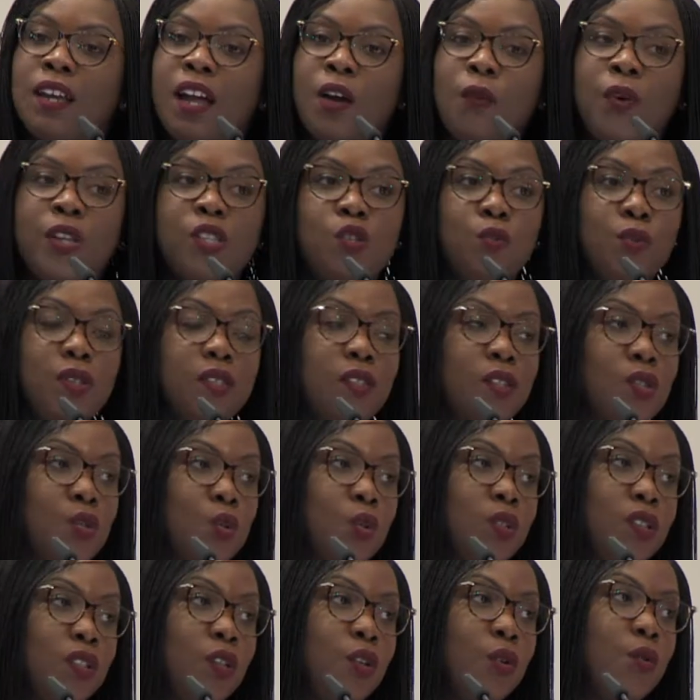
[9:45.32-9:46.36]
went to business school
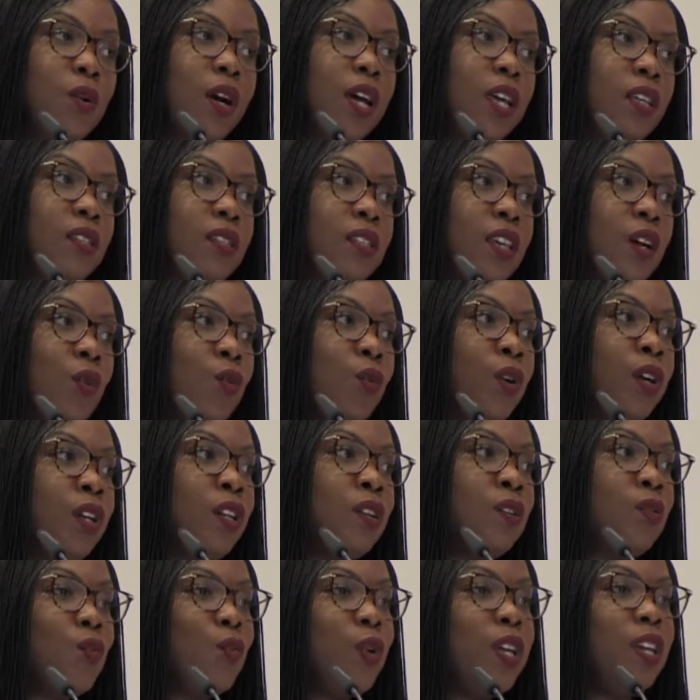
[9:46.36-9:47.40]
in the US, and
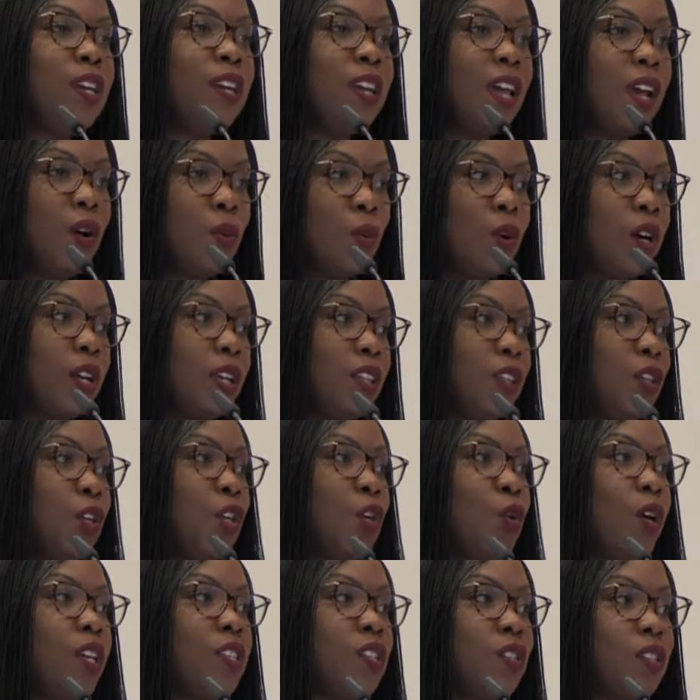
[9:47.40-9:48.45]
when we network in the
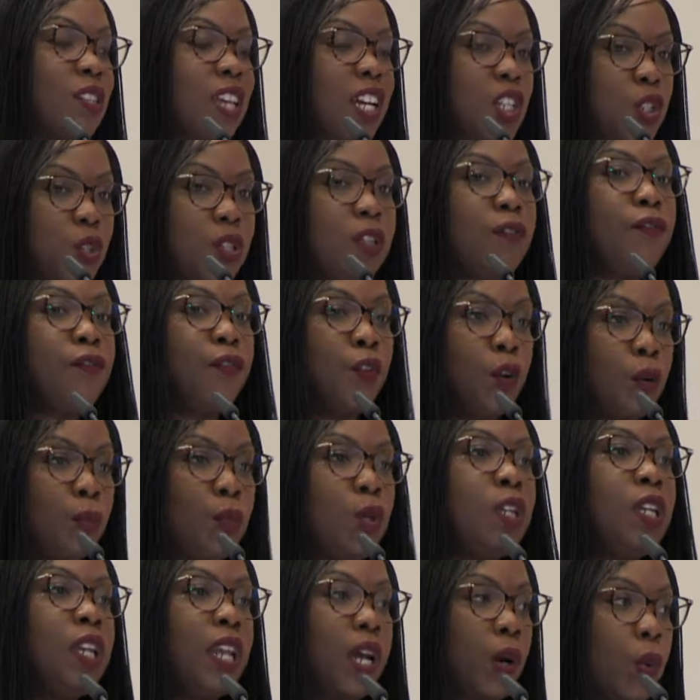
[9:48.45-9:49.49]
US, it's actually a formal
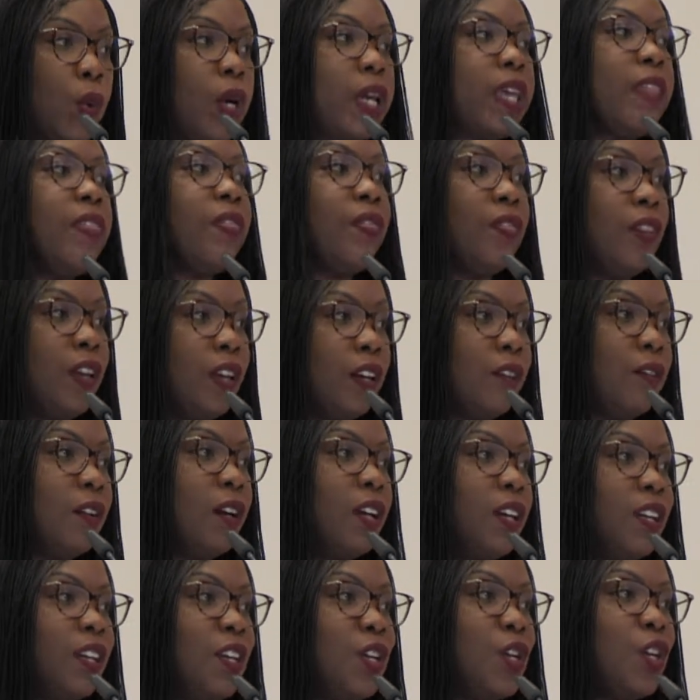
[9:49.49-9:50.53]
networking thing,
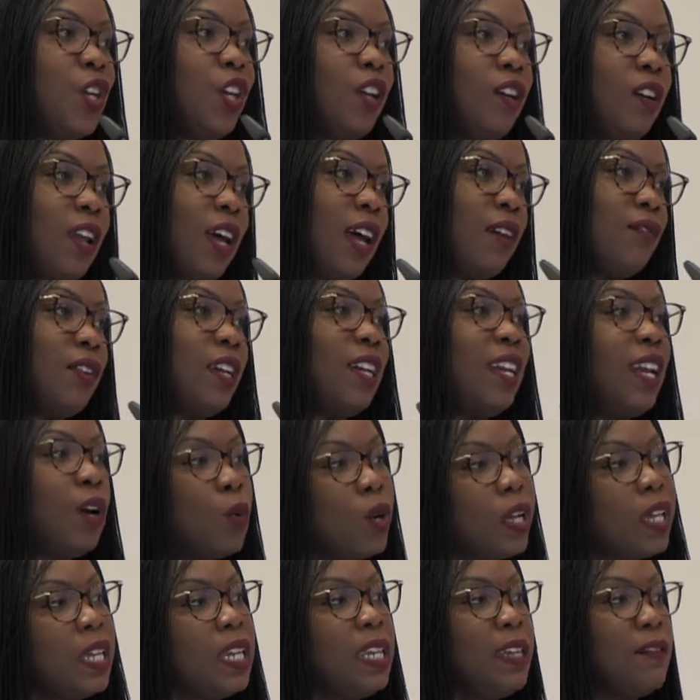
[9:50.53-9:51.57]
right? You're going to have a
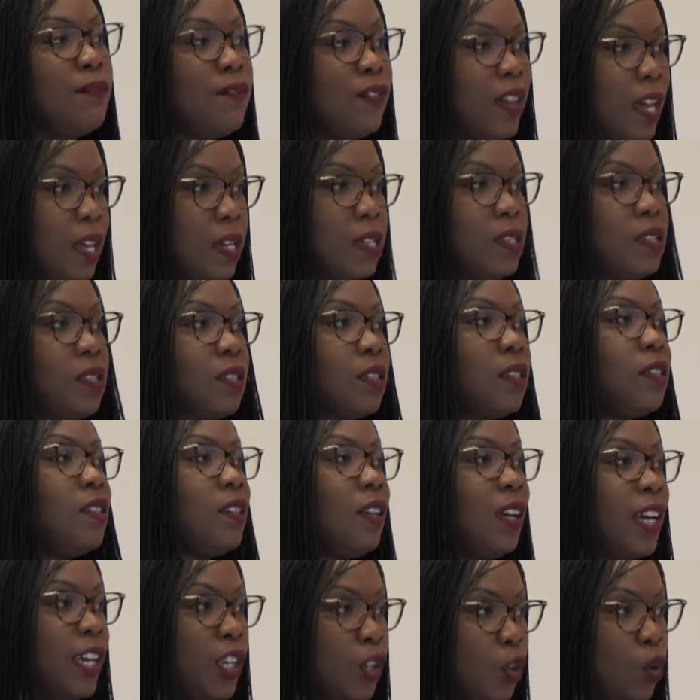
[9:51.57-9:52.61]
networking event,
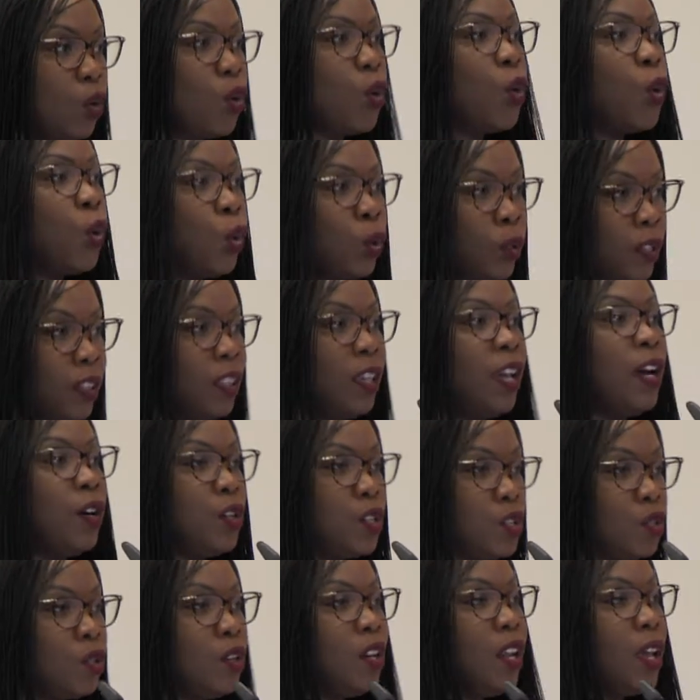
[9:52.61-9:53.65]
and your goal there is
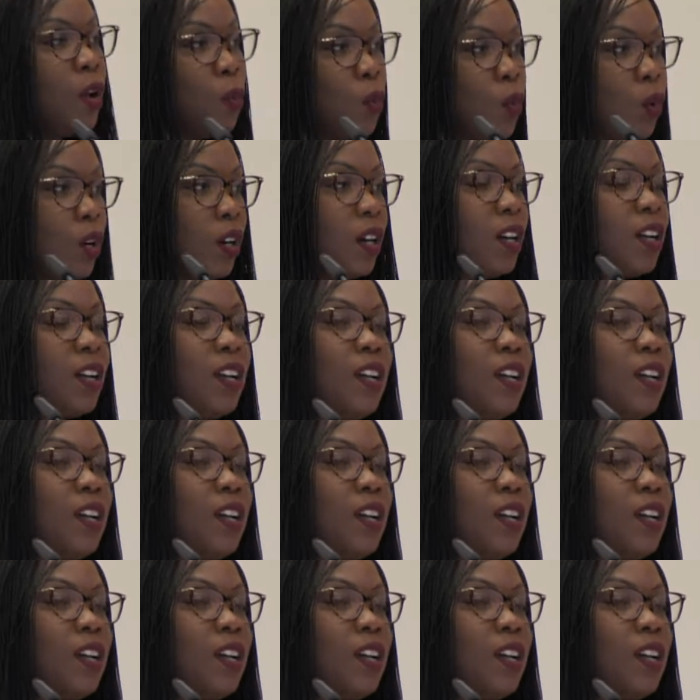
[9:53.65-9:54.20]
to network.